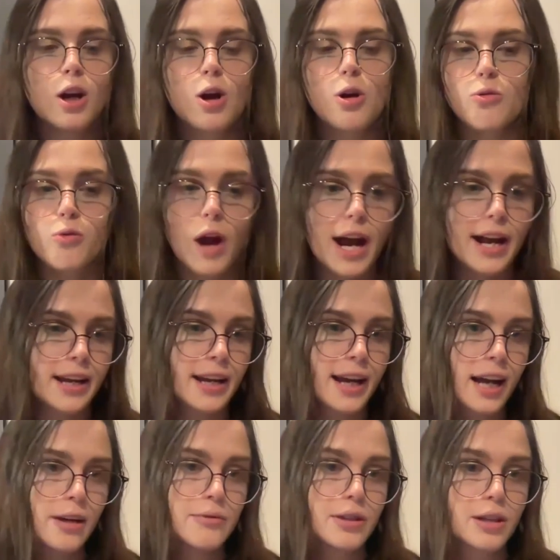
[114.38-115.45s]
writing
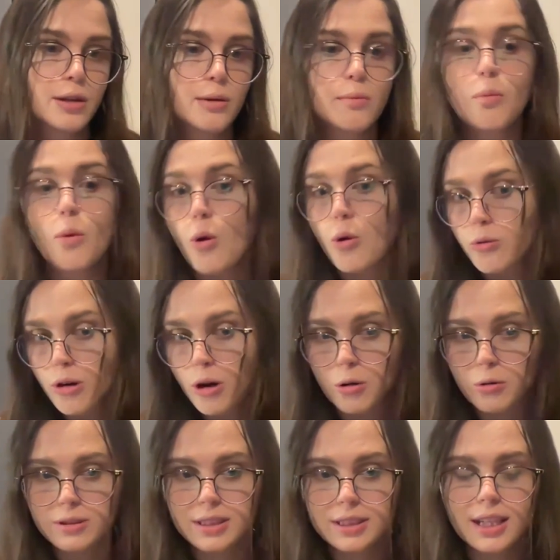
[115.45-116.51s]
kind of more
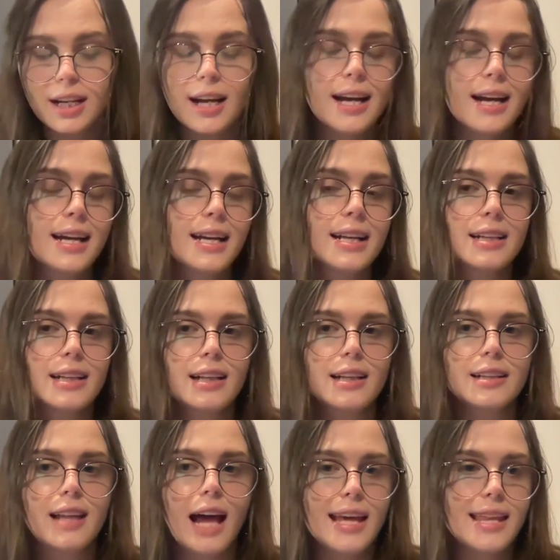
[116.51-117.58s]
roles
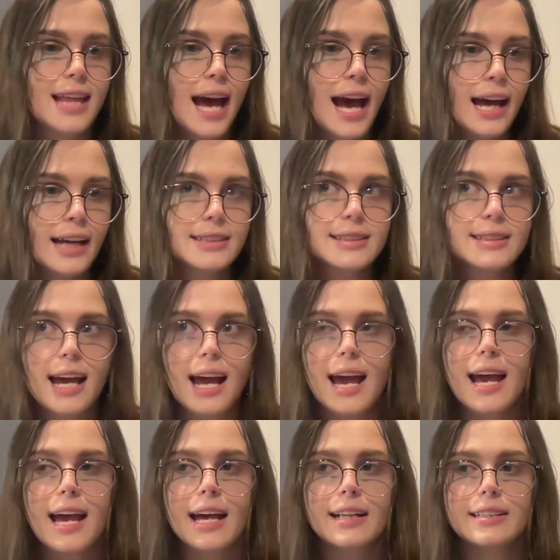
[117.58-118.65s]
like that.
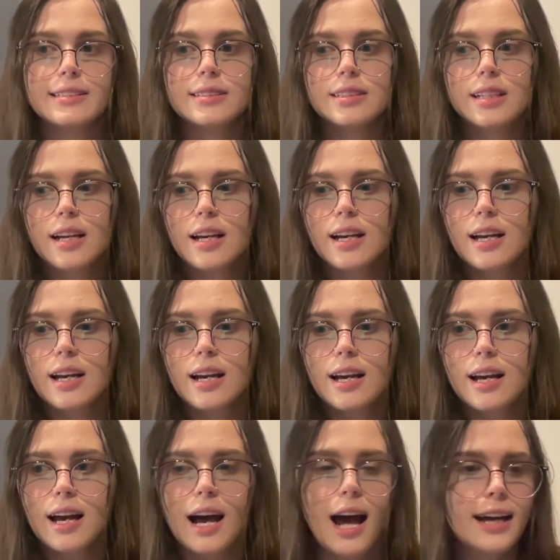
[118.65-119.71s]
And
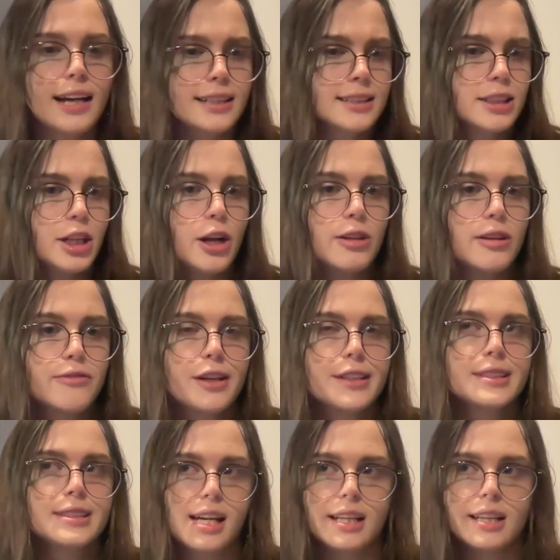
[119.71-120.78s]
I guess, the
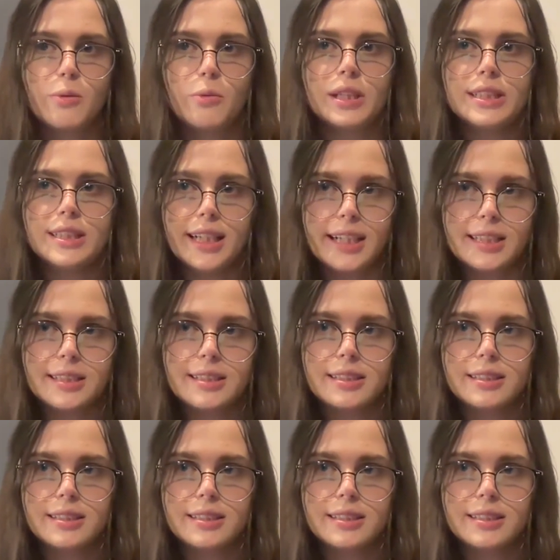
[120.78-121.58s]
first thing that we did